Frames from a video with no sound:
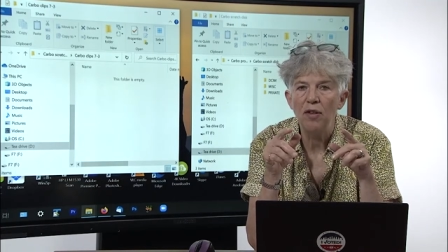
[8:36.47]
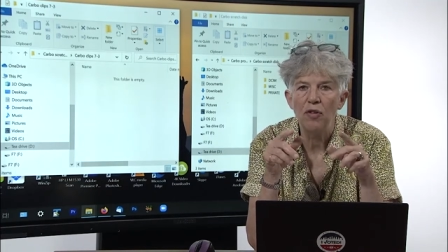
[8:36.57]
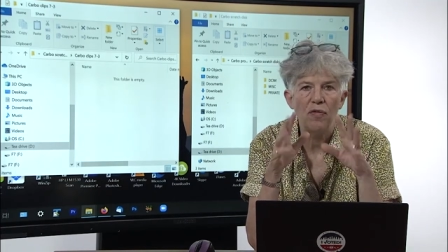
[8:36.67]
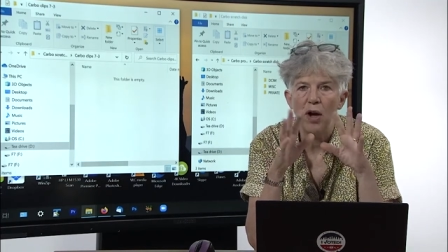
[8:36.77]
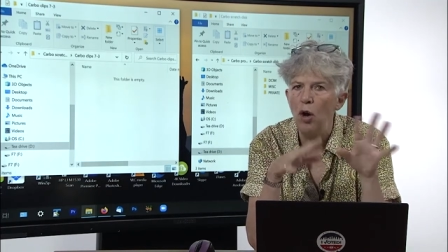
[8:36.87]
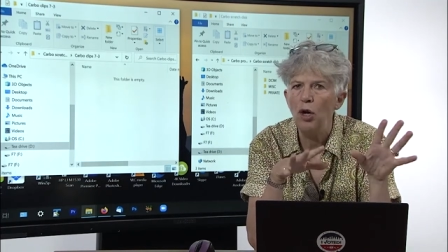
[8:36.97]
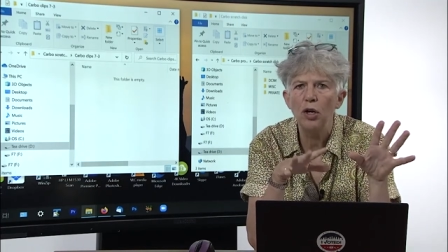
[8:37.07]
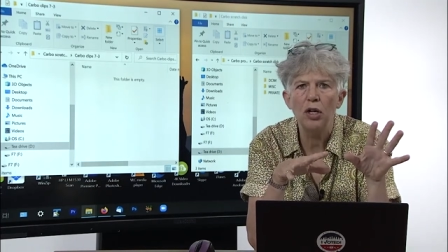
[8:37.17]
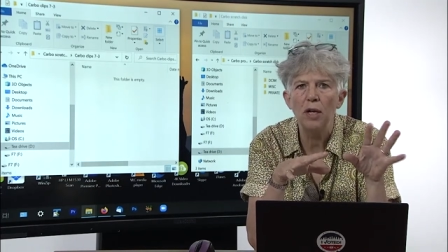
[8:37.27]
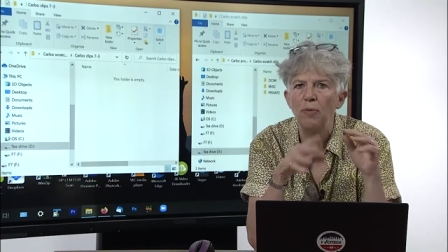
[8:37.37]
So you've got all your
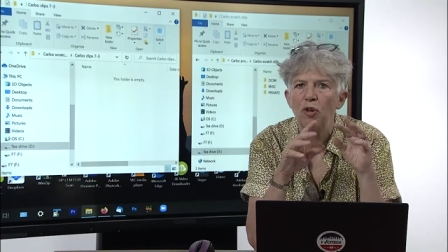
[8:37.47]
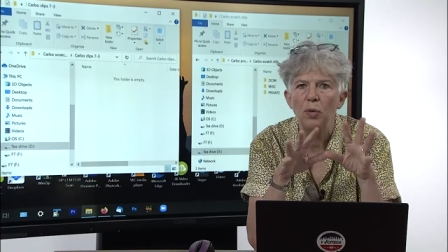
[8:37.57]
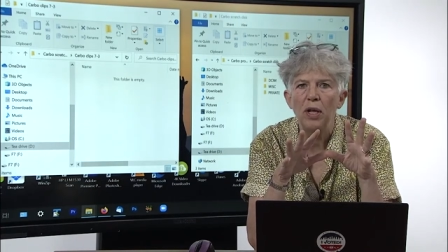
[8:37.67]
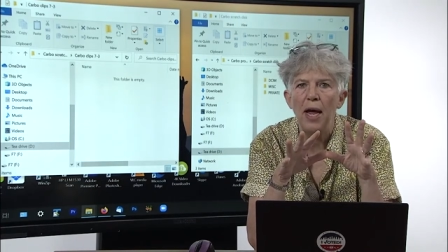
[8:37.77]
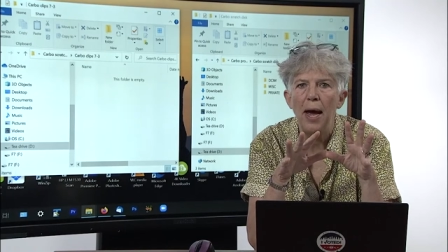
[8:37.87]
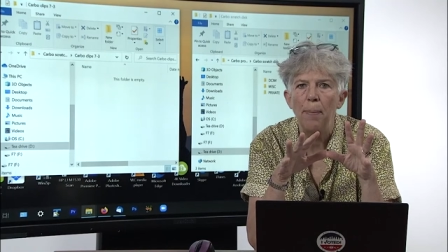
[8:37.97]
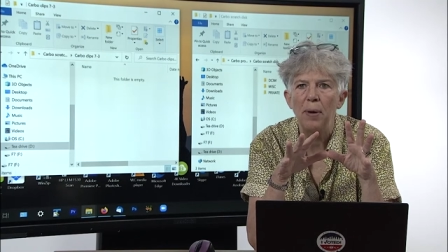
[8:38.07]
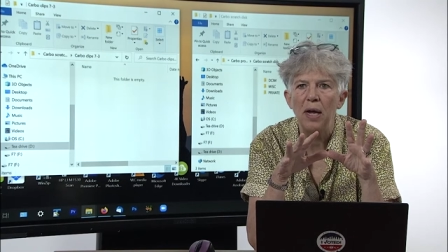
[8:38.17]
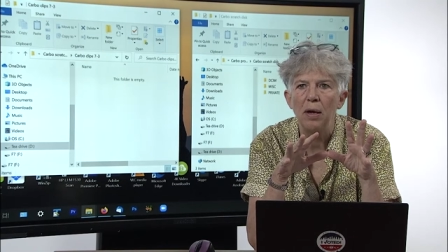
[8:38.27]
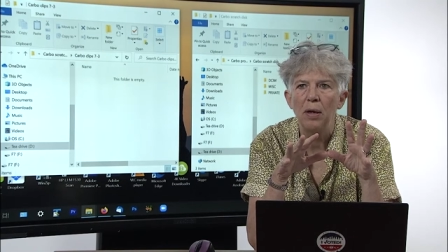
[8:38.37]
clips, you're really
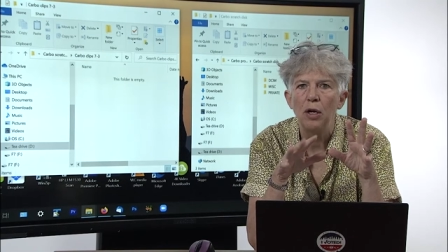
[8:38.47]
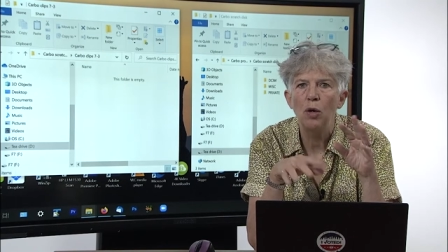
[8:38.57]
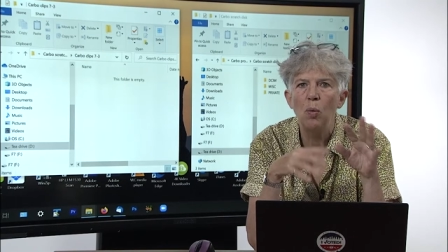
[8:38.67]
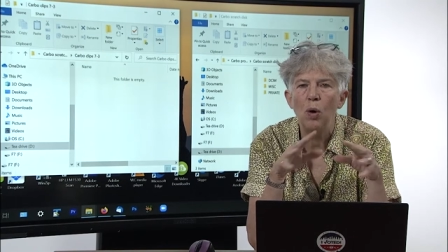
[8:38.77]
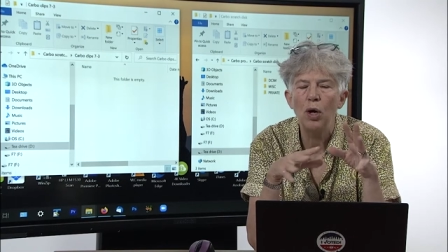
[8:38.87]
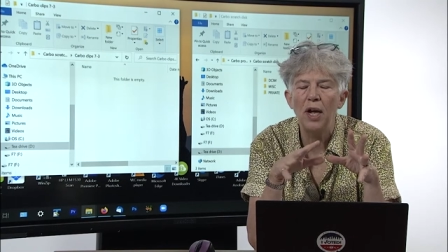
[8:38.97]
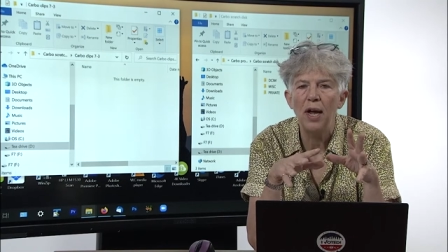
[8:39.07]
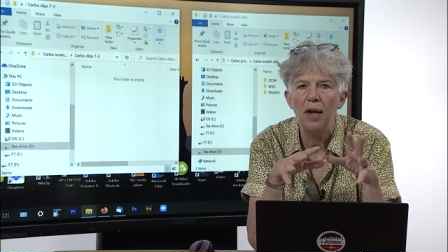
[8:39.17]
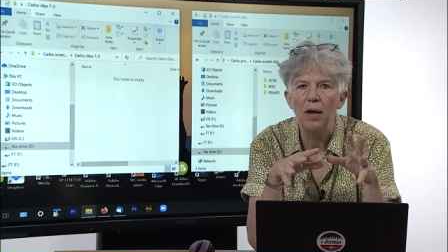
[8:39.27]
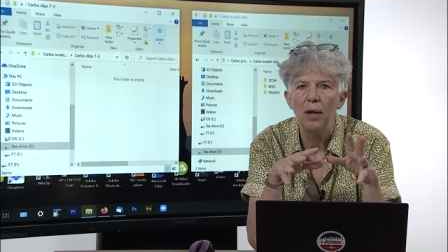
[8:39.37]
happy. You're
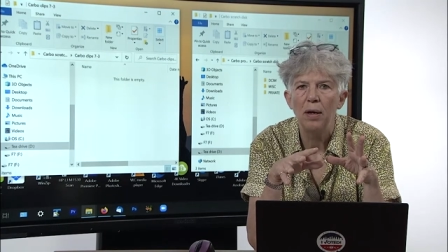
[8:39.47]
working.